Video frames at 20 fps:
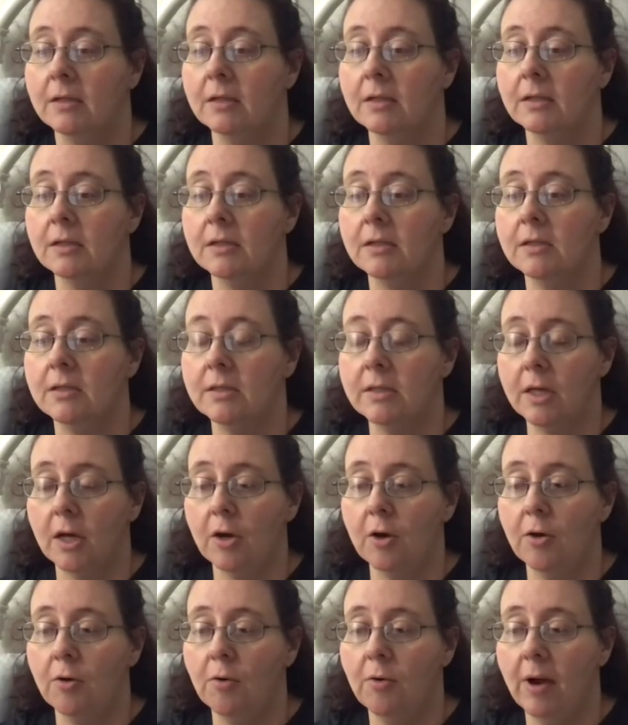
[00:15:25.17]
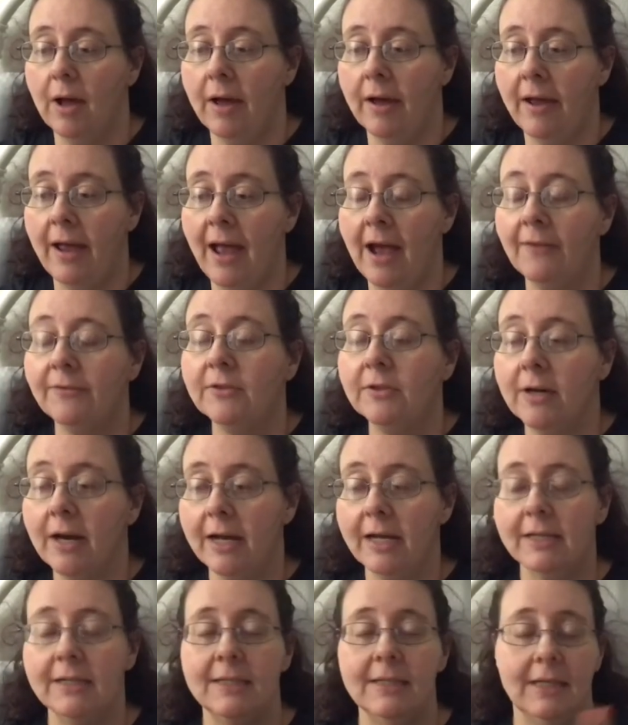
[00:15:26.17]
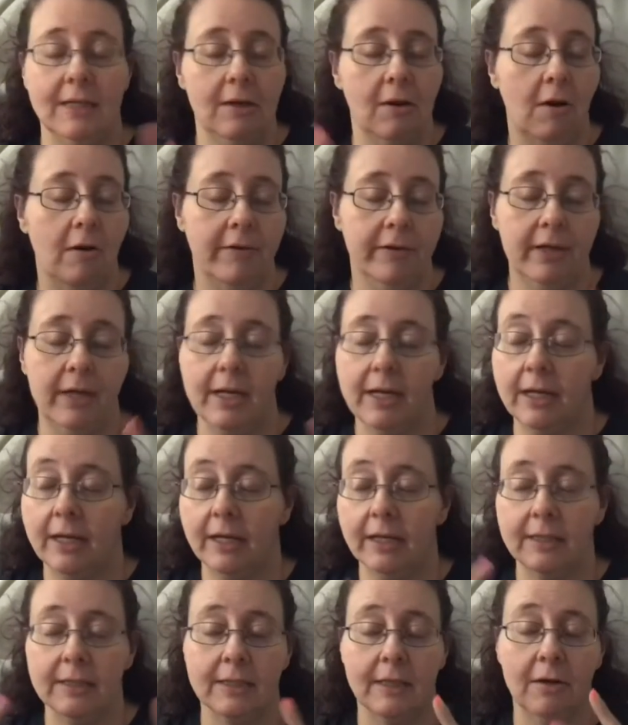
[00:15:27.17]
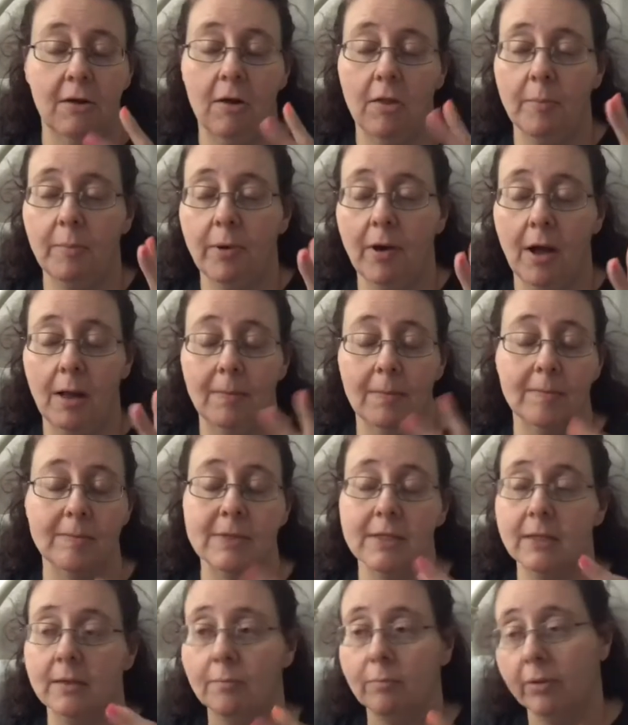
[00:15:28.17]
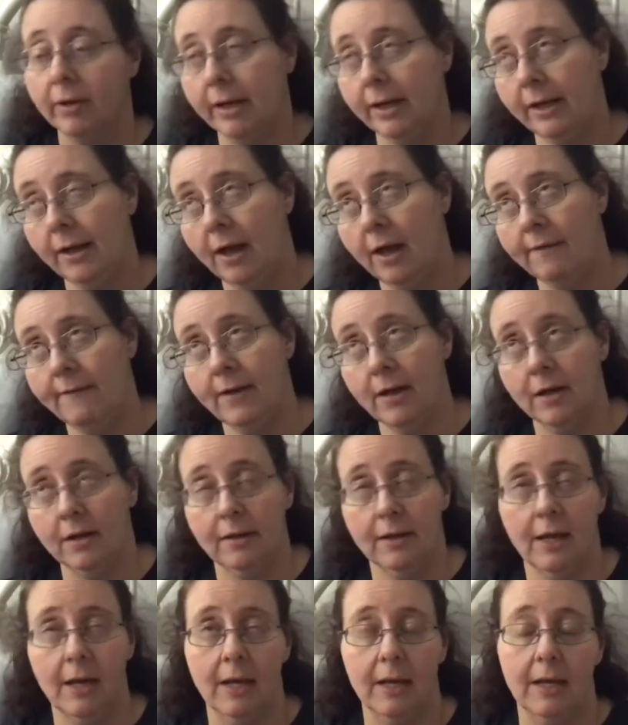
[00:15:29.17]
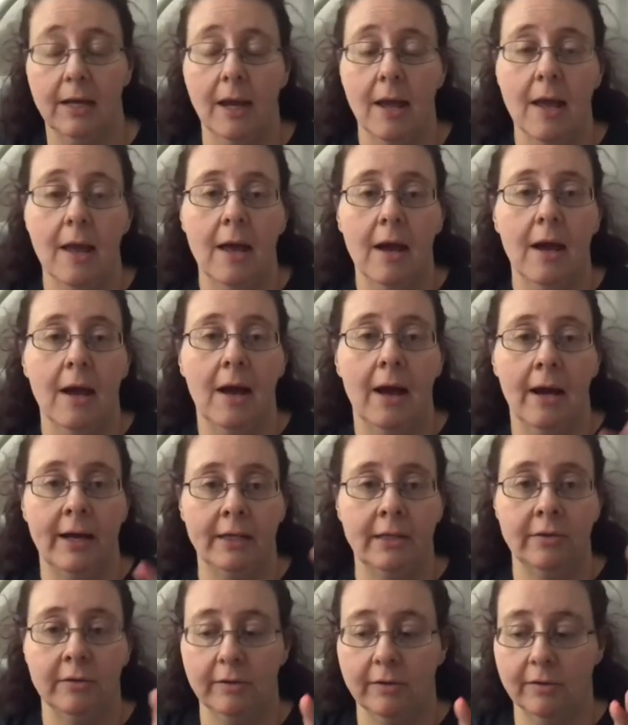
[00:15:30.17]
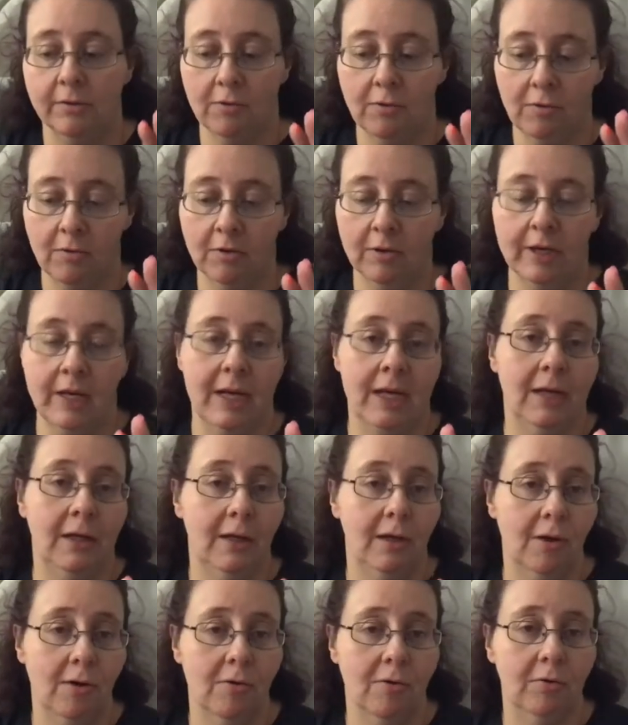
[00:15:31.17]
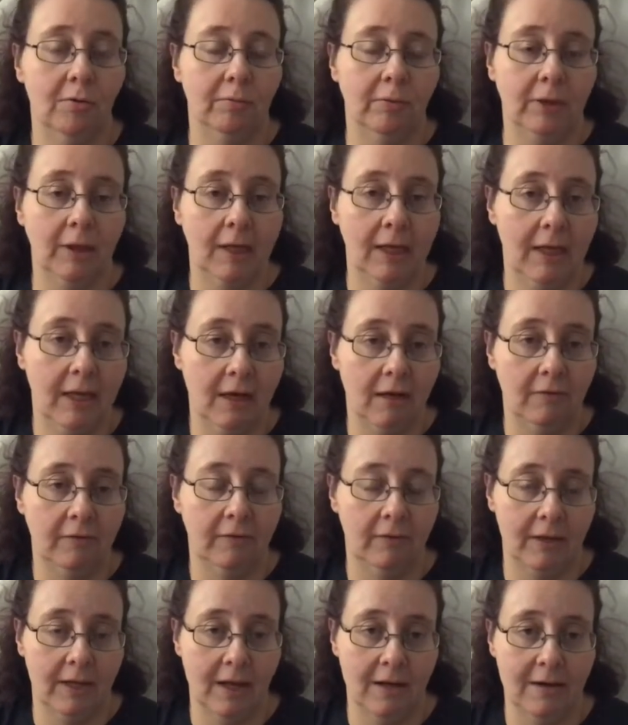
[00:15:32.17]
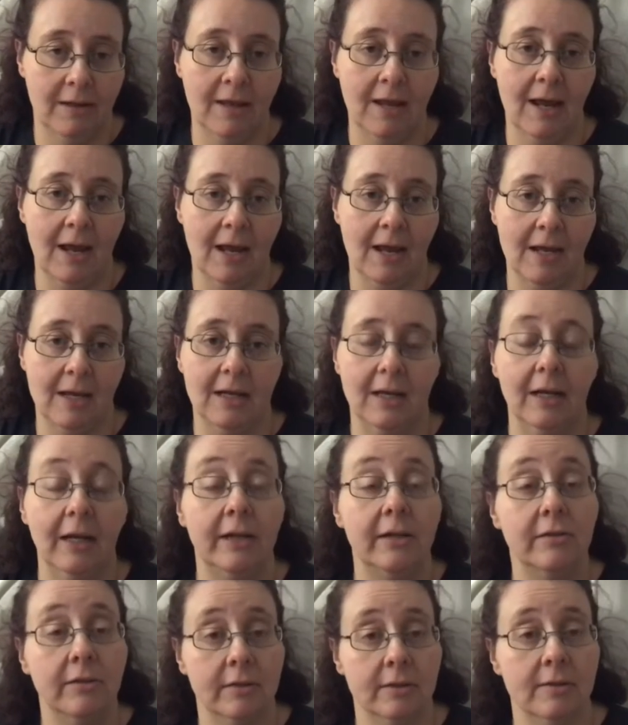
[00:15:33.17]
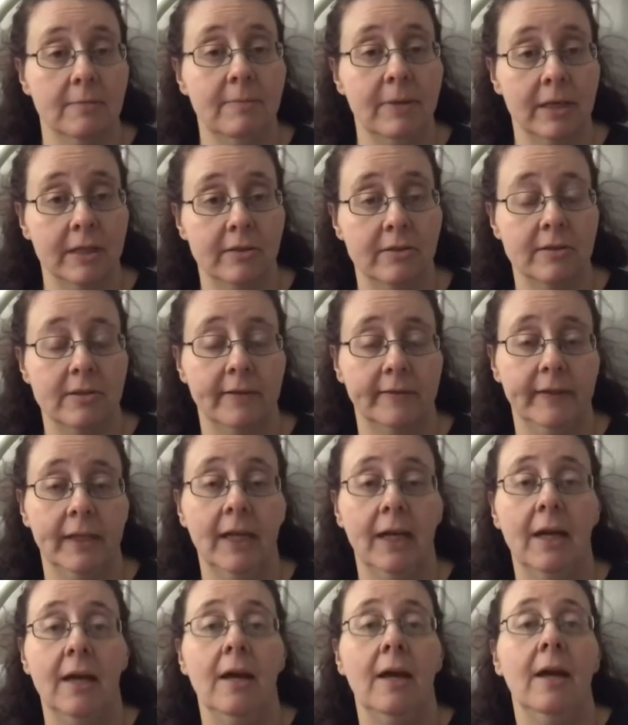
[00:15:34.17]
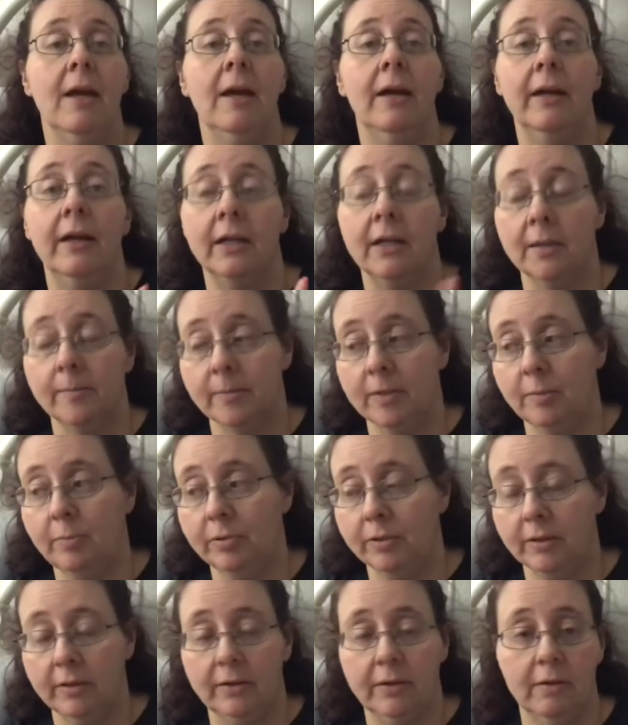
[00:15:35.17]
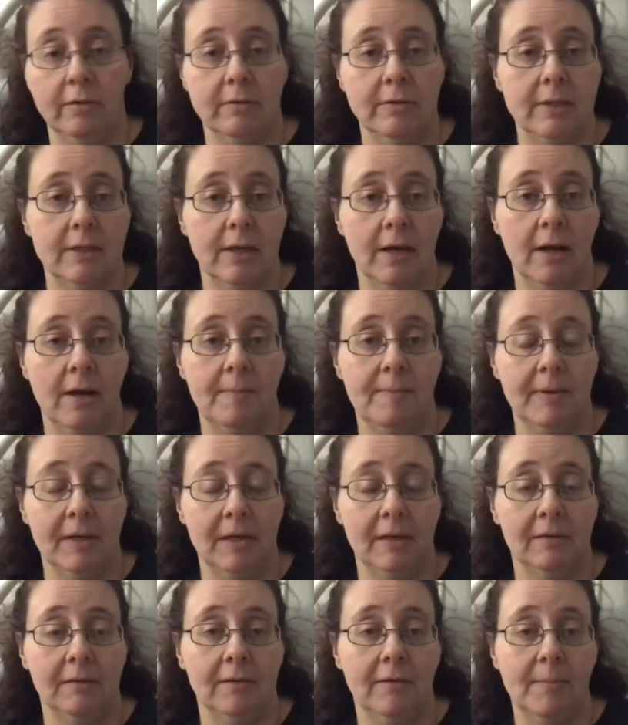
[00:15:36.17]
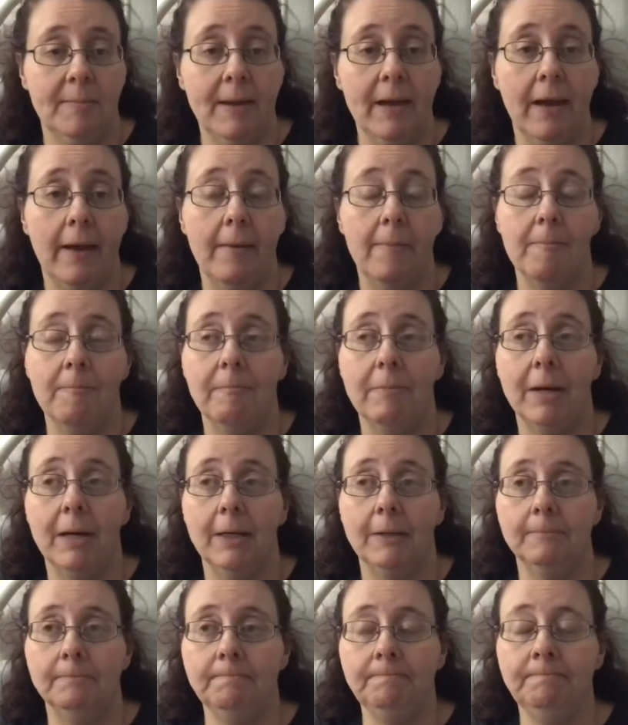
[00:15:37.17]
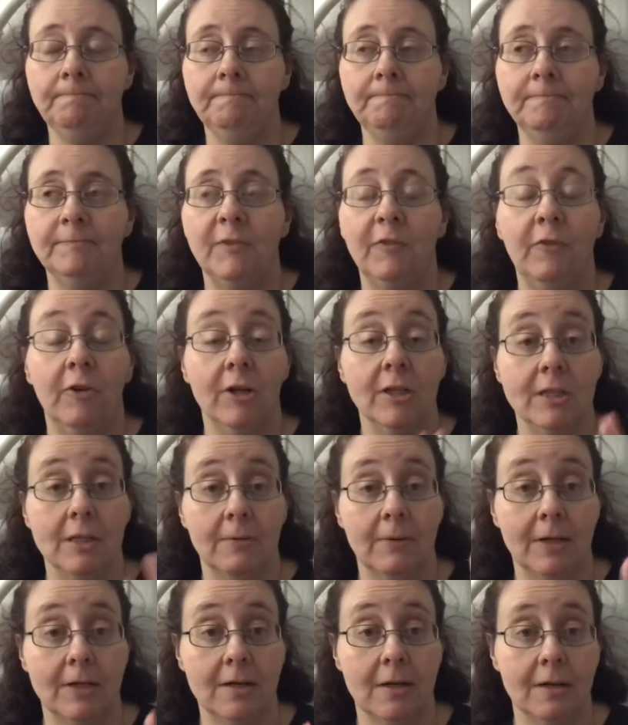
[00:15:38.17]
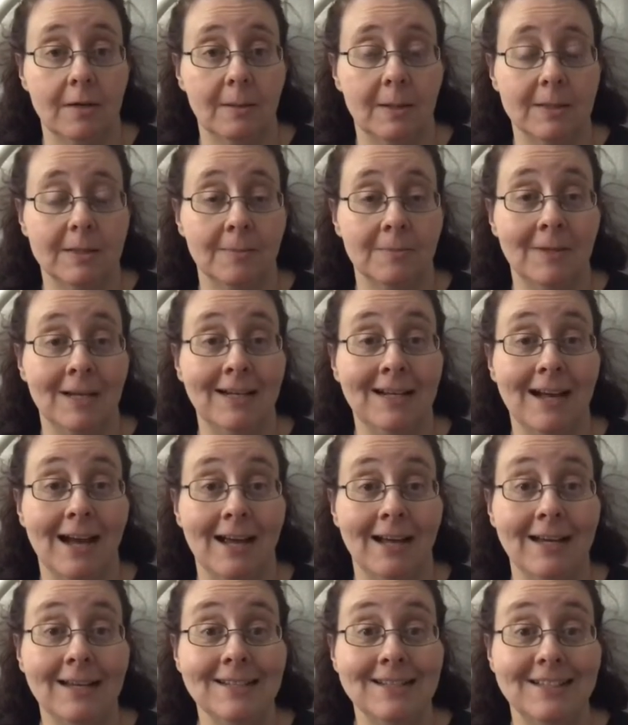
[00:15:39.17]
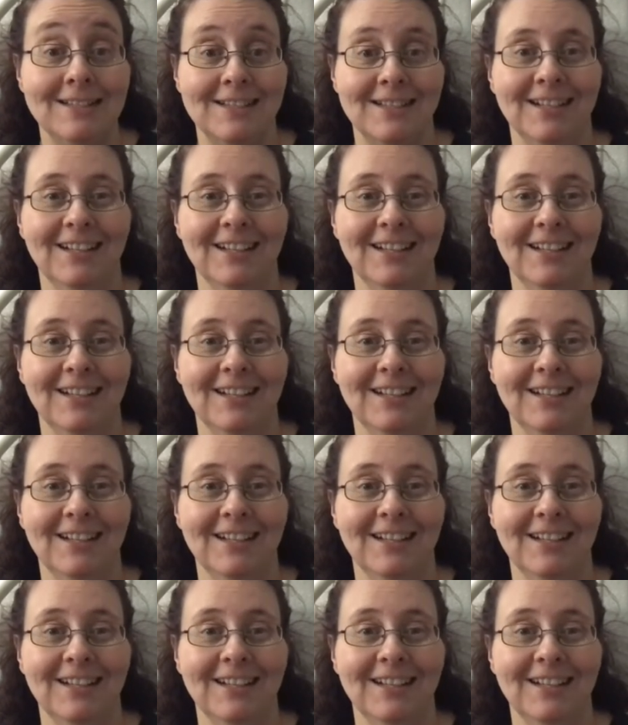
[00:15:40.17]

So after I had seen all the kinks and all the problems in the brain half out of the head, I took the whole egg yolk really carefully out of the egg and I took some pictures of it, and I'm going to put those up in a little bit. But first I want to talk about something nice,